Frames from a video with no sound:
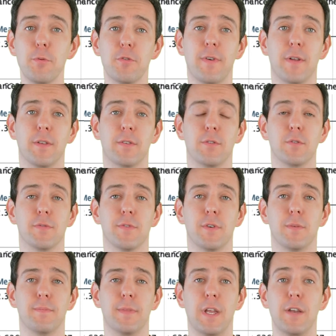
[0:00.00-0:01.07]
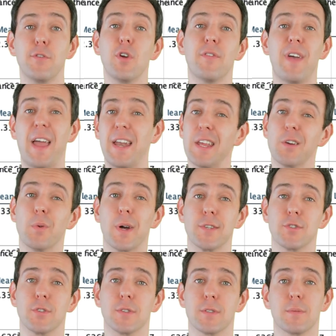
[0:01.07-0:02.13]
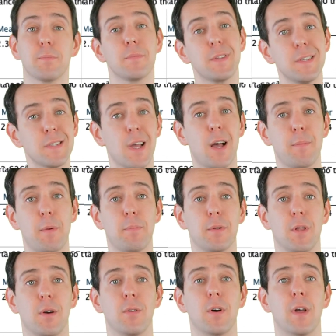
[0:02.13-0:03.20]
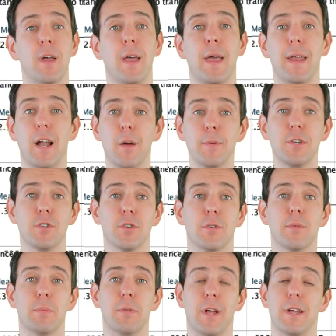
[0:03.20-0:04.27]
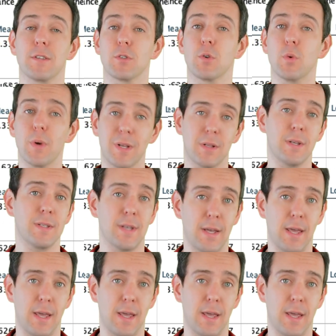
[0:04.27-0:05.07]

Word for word: you found this useful, and if you have any questions, please comment below, and I'll be sure to reply as quickly as I